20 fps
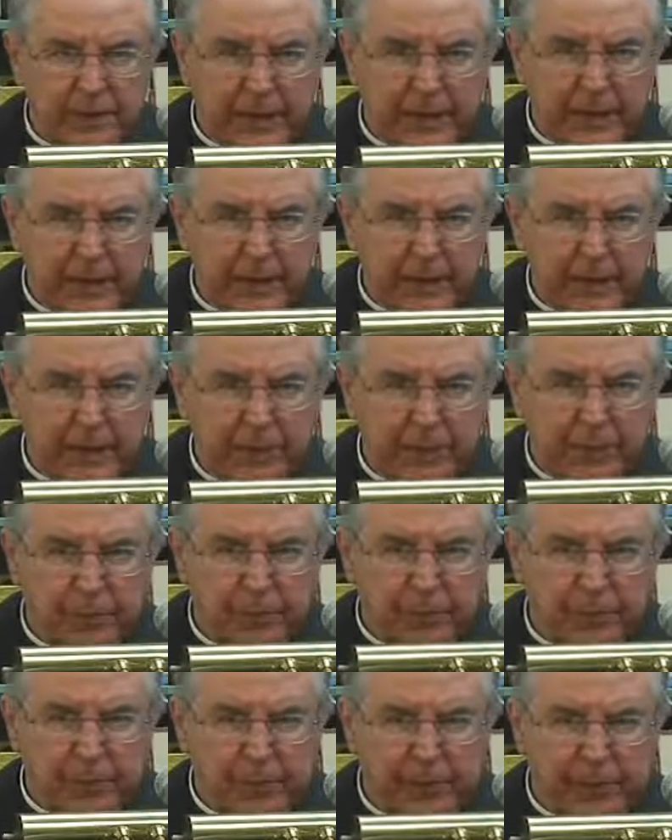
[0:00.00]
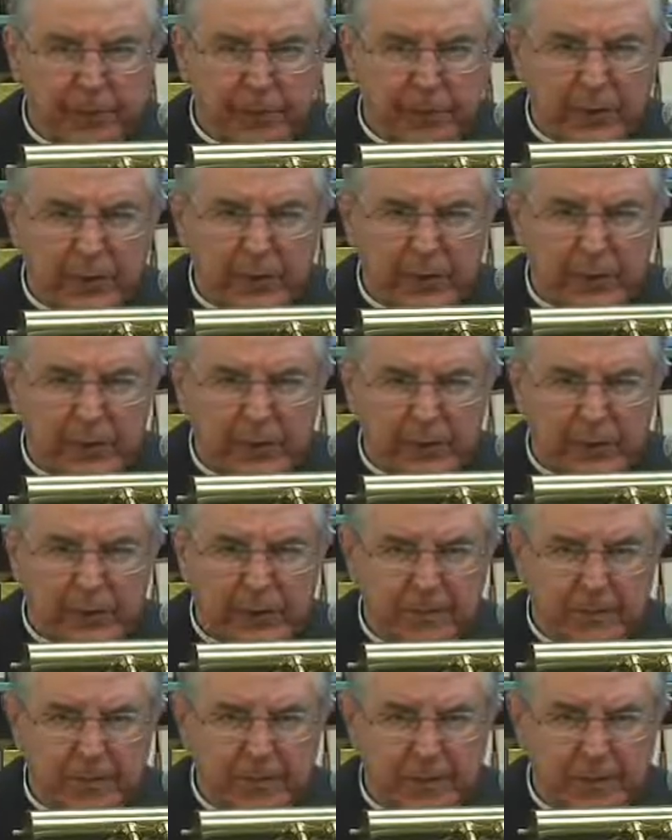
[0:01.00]
I venerate
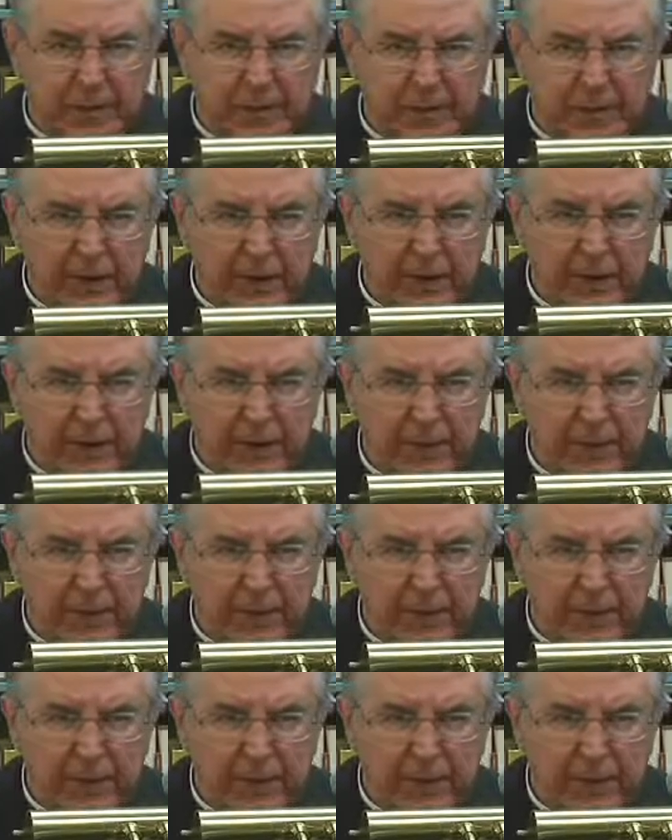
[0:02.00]
them. that